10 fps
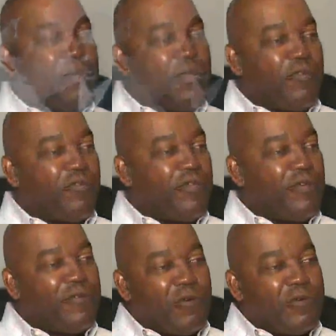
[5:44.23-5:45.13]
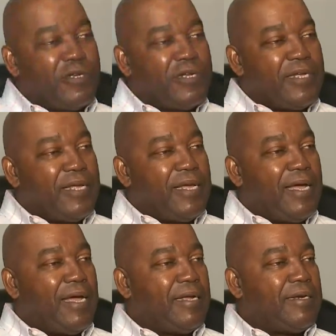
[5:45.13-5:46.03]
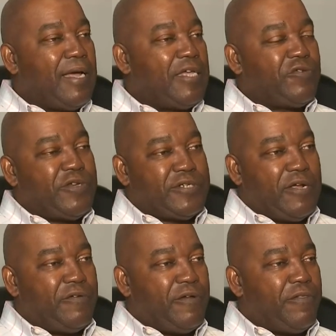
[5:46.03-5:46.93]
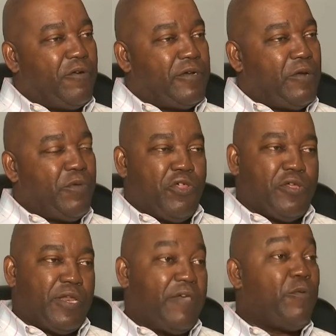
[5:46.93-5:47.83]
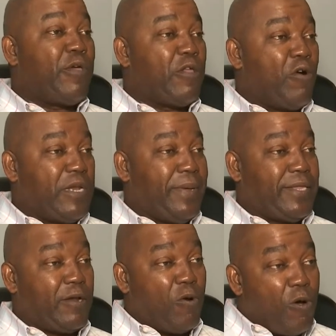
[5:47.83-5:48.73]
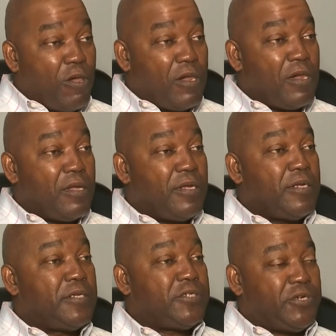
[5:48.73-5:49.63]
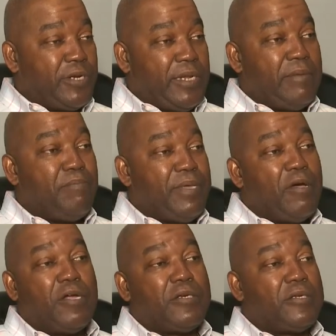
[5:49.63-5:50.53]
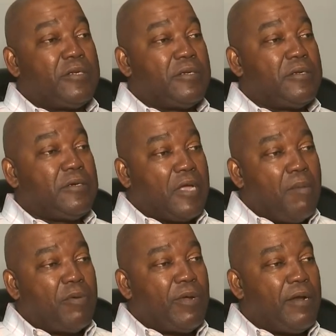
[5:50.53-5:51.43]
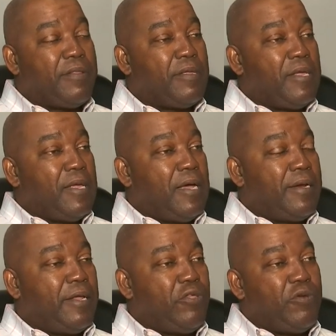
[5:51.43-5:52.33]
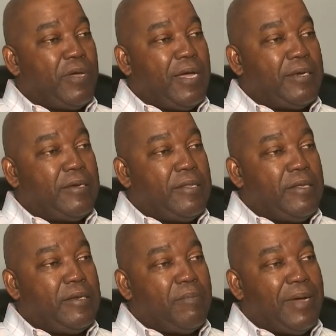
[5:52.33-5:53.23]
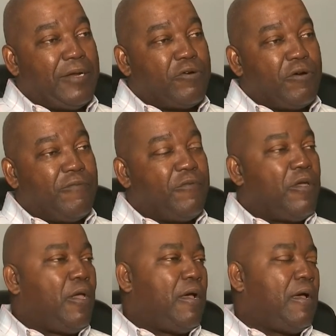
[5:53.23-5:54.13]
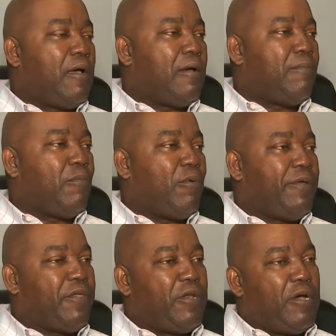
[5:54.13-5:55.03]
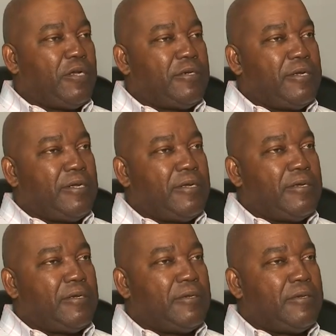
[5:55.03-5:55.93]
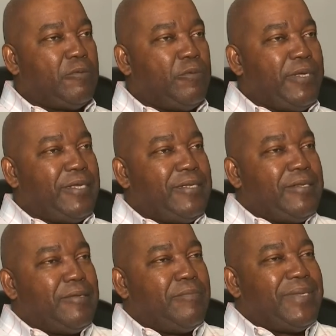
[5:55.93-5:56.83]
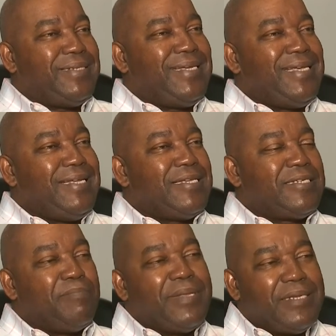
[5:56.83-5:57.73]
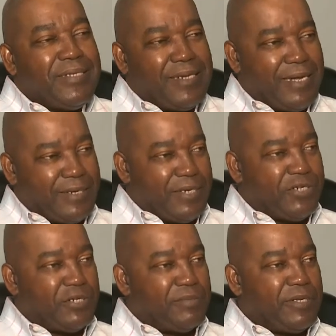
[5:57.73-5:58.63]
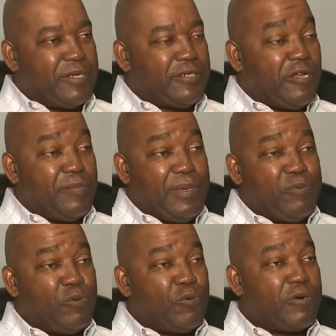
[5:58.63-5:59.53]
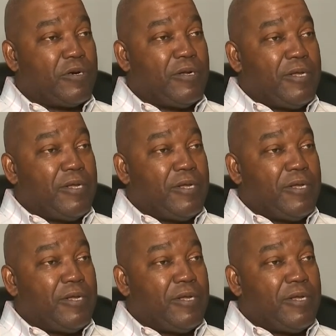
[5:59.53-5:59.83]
a country afloat. And as a result, they thought that we should, if you're going to go independent at all, certainly be on the Commonwealth. And then you had the matter of whether or not we could maintain stability in our nation, because a lot of people were